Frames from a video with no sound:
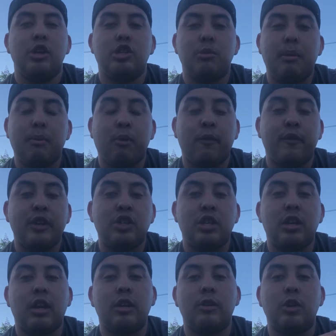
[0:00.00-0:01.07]
should be
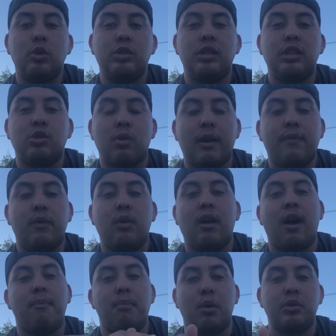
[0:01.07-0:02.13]
proficient on using this rifle
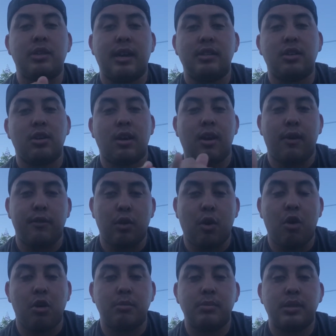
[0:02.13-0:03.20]
on both sides of your
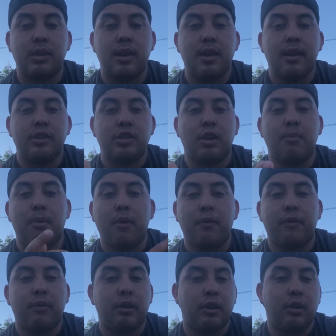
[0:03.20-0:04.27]
arms. So
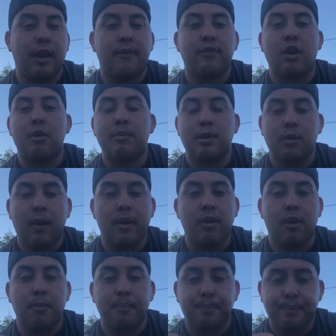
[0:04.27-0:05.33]
both your left arm and your
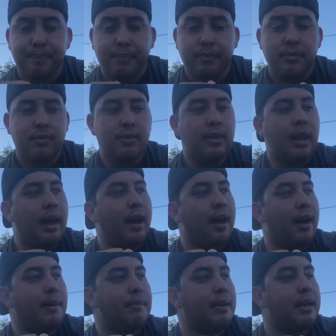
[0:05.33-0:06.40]
right
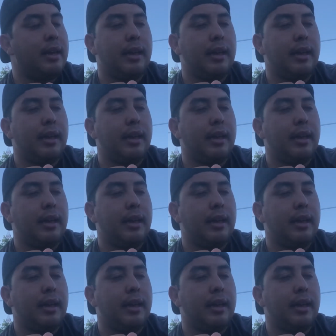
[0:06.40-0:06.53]
arm.